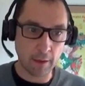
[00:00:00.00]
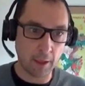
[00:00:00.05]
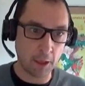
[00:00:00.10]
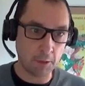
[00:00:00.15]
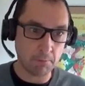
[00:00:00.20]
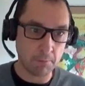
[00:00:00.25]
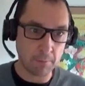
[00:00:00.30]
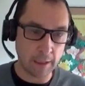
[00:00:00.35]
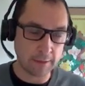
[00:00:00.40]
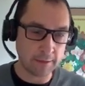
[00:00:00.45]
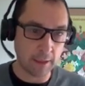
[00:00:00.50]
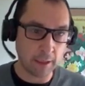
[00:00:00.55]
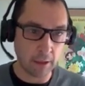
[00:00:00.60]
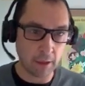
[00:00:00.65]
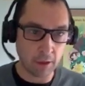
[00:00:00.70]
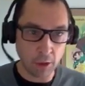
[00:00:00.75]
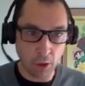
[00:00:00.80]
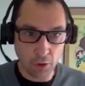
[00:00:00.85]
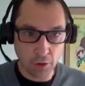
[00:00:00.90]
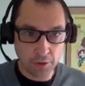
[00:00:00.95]
um, let's
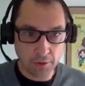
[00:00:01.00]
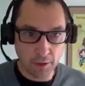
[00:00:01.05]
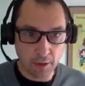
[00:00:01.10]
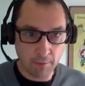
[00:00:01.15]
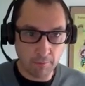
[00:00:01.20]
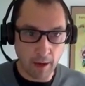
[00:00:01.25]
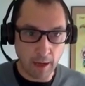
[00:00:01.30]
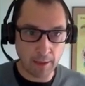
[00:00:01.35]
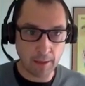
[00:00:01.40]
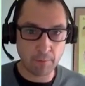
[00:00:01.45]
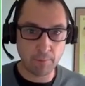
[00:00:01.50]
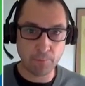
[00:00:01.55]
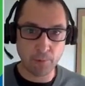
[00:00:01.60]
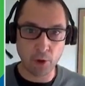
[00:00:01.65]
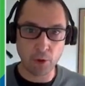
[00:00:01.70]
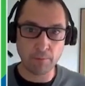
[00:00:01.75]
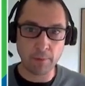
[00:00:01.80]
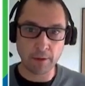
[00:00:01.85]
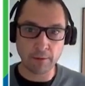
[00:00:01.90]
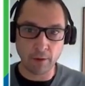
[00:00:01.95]
say, long-term
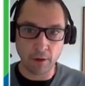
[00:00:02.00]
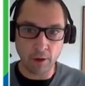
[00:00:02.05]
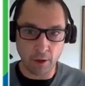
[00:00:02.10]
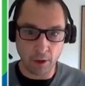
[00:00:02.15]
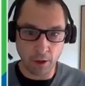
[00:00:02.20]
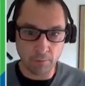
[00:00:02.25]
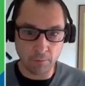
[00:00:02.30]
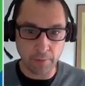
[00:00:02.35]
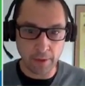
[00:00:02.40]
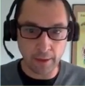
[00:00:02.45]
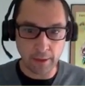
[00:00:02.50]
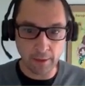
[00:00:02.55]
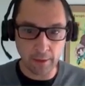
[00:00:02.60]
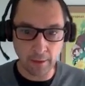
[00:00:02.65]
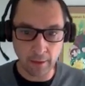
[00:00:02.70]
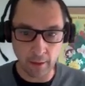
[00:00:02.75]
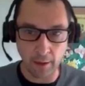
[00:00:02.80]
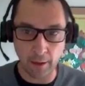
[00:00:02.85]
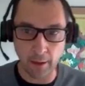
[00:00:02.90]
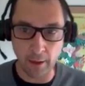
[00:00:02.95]
unemployment or being
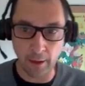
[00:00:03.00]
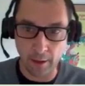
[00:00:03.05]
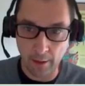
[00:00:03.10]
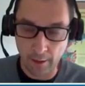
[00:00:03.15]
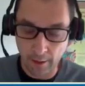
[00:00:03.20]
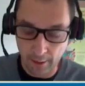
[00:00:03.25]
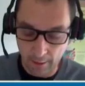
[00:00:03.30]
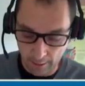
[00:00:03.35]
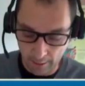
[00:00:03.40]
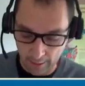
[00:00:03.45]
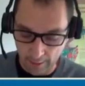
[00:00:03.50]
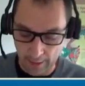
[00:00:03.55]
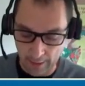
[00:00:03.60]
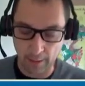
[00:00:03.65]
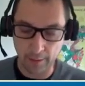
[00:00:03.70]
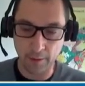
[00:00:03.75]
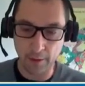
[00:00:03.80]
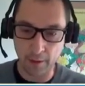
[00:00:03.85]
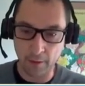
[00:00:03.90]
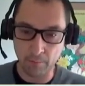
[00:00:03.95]
uh, uh,
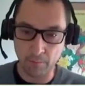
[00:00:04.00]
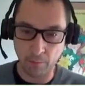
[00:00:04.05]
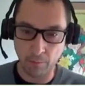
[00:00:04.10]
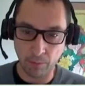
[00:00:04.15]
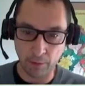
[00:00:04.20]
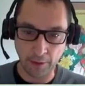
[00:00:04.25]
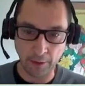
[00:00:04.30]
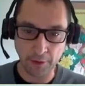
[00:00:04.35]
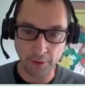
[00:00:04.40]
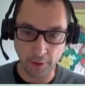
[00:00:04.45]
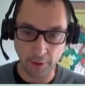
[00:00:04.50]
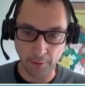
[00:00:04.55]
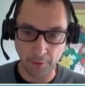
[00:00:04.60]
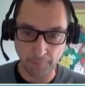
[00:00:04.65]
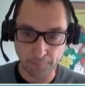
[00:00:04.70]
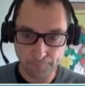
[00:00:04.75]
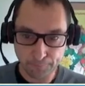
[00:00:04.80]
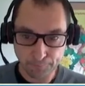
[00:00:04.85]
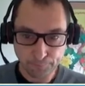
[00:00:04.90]
elderly population.